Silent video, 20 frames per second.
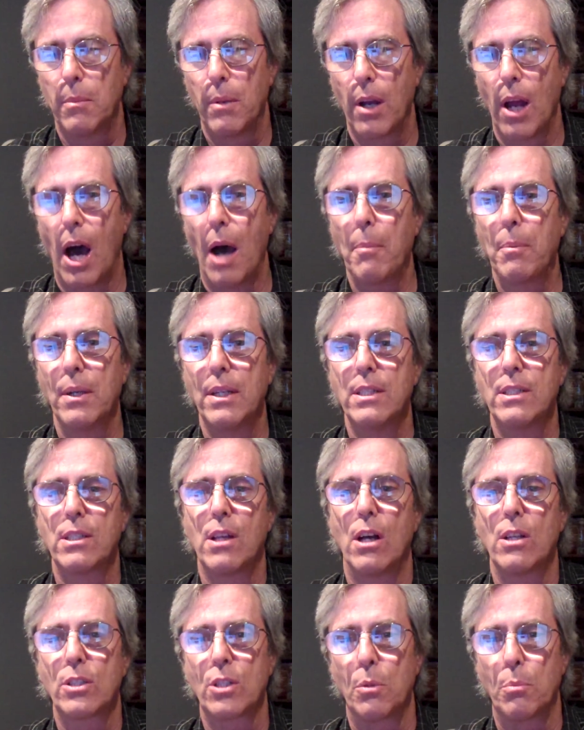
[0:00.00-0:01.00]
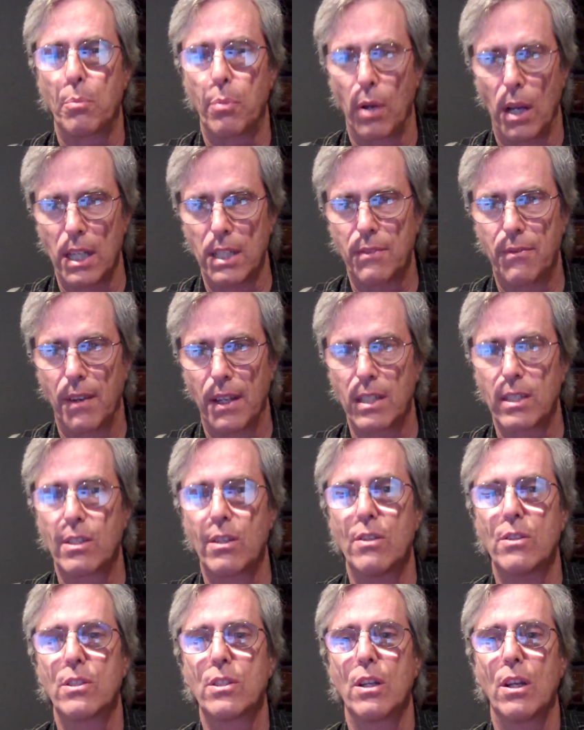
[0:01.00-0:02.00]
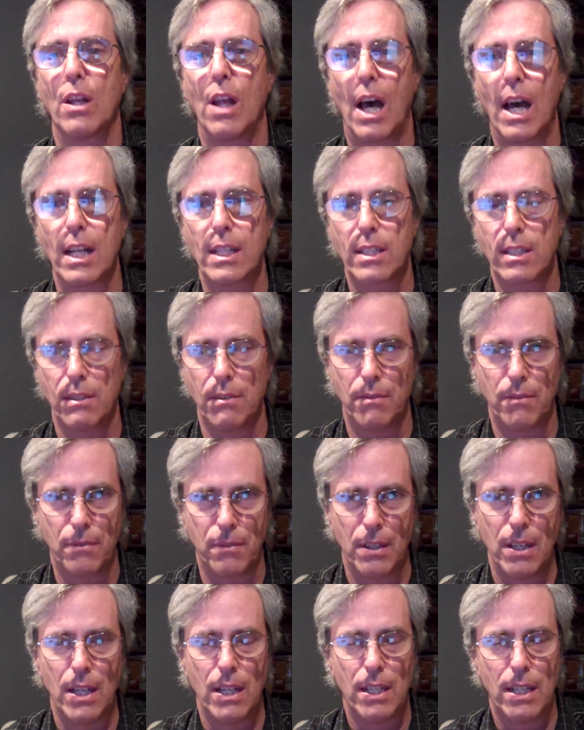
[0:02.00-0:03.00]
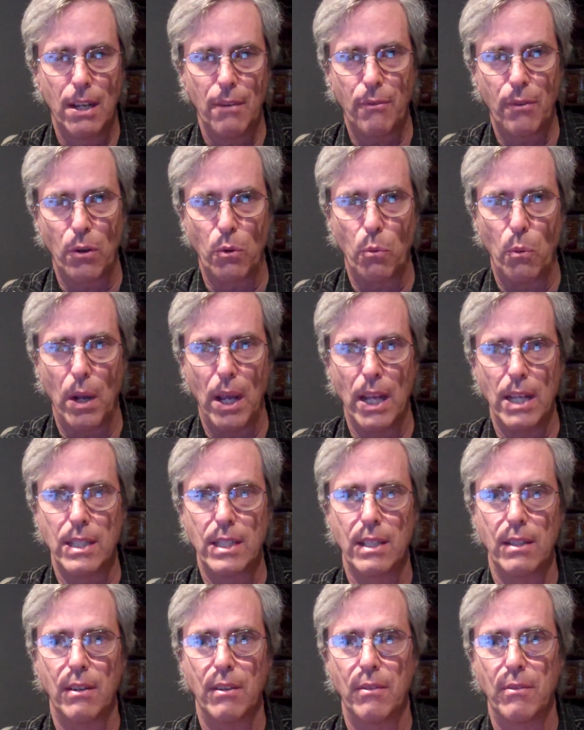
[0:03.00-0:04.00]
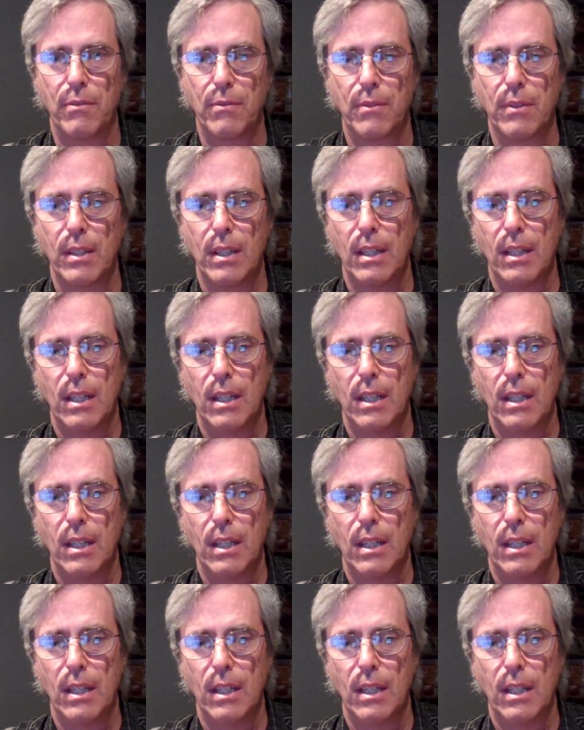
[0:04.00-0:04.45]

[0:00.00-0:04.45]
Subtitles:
Monopolies also price fix. There's lots of different ways of